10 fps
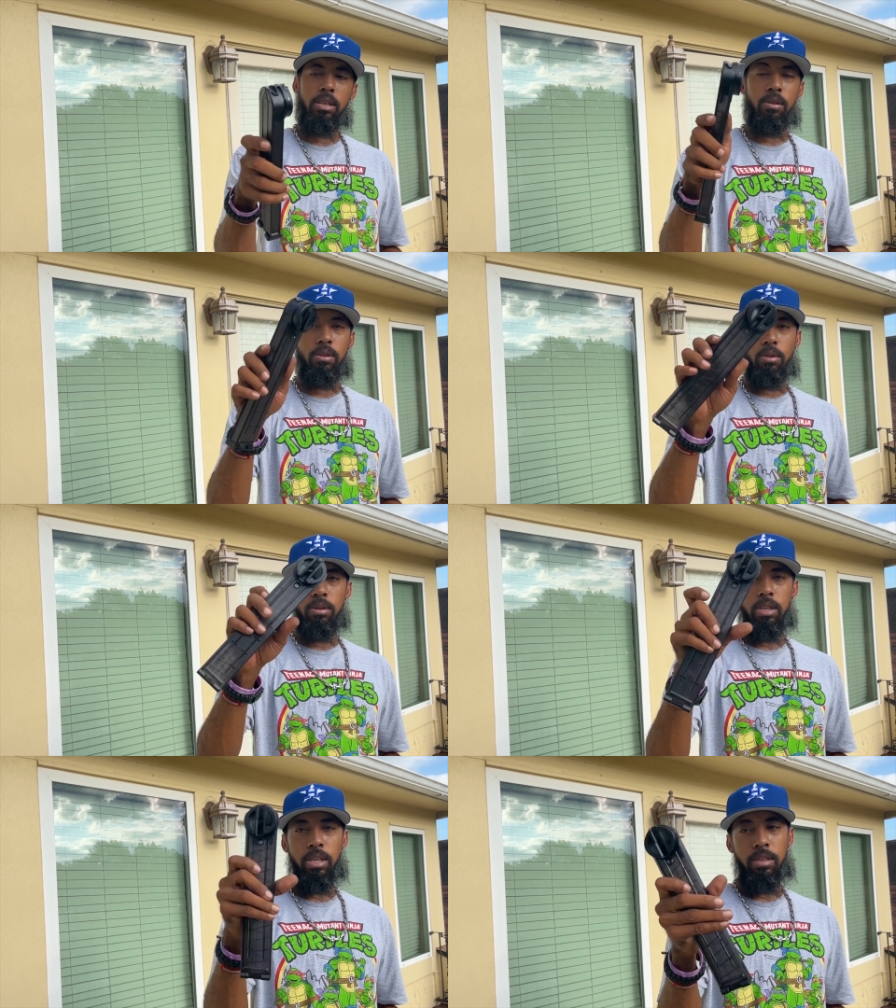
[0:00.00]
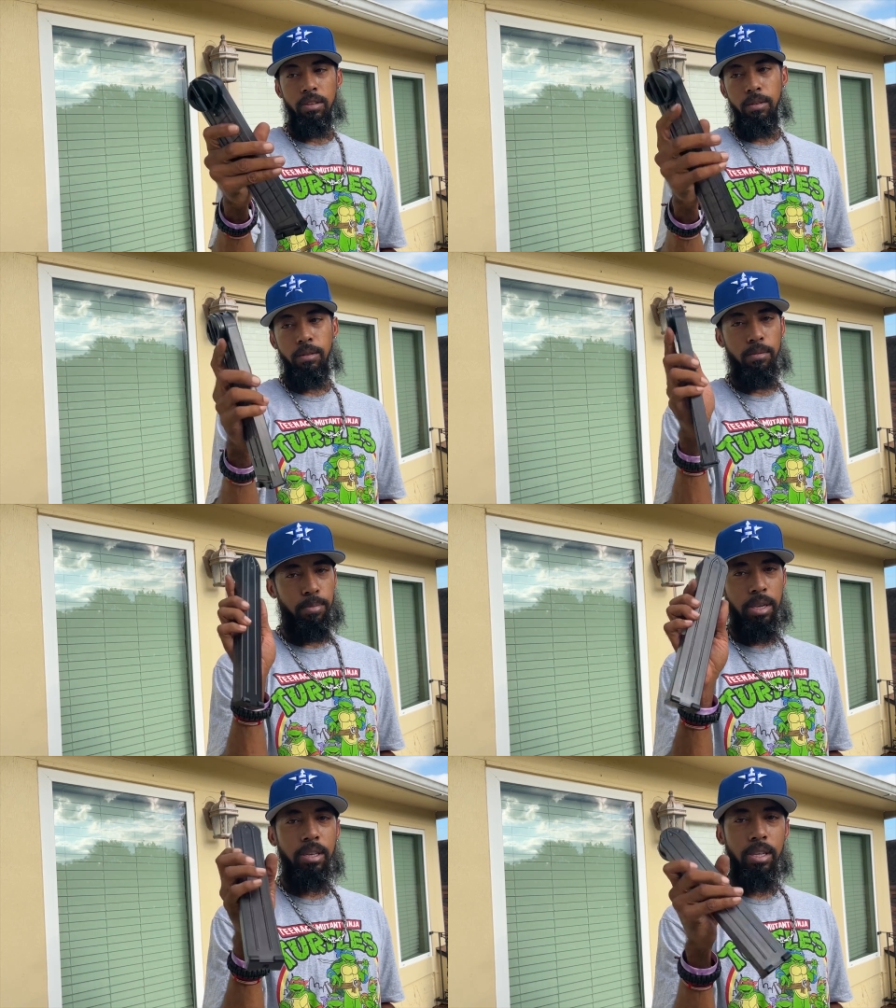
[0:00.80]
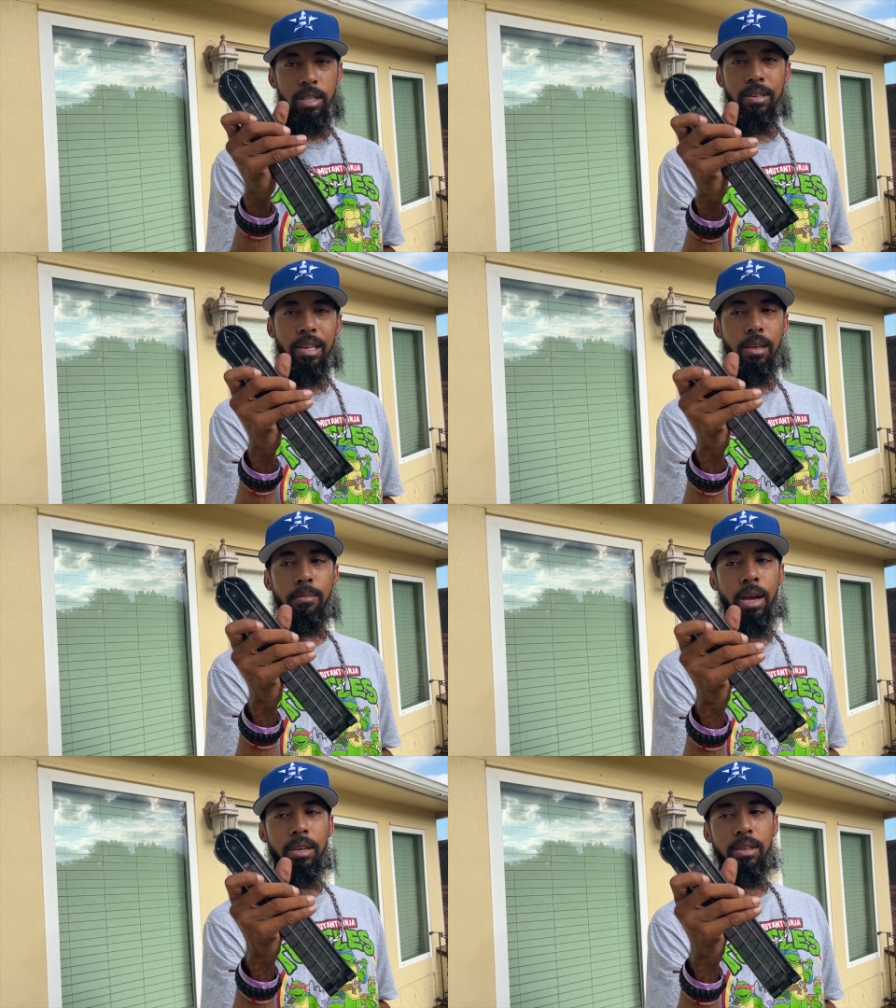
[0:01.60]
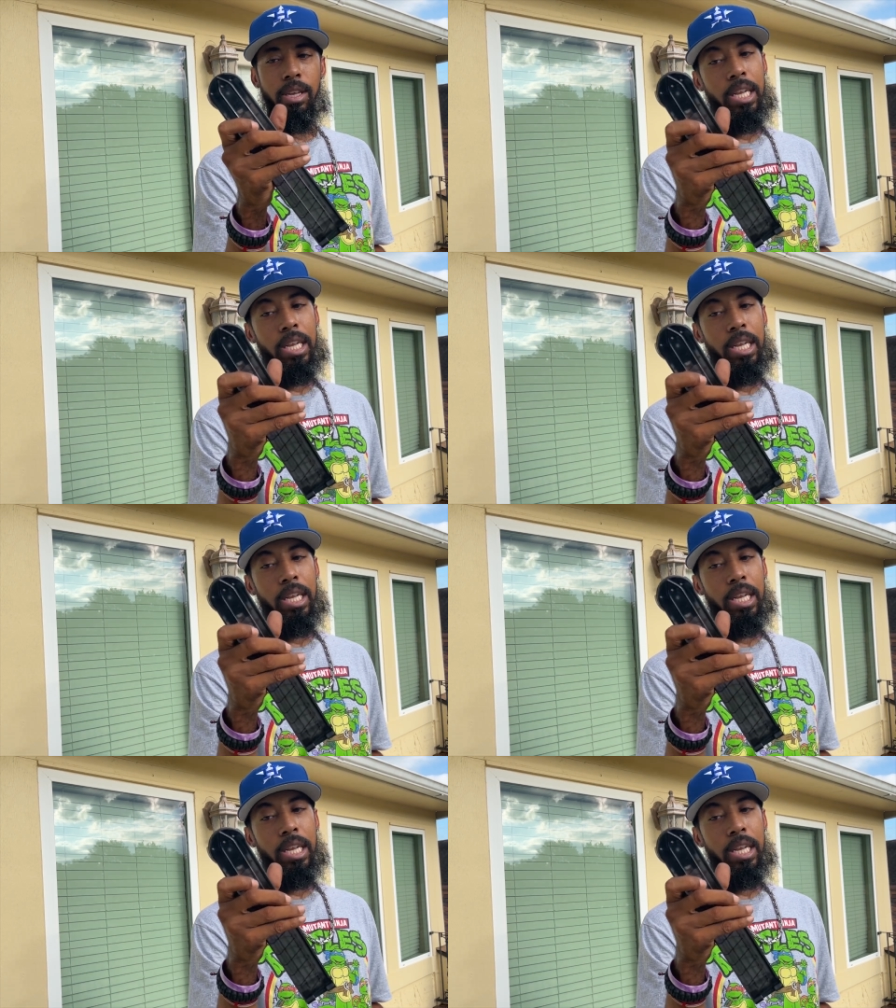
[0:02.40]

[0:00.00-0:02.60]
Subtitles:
you'll notice that this is basically the same magazine.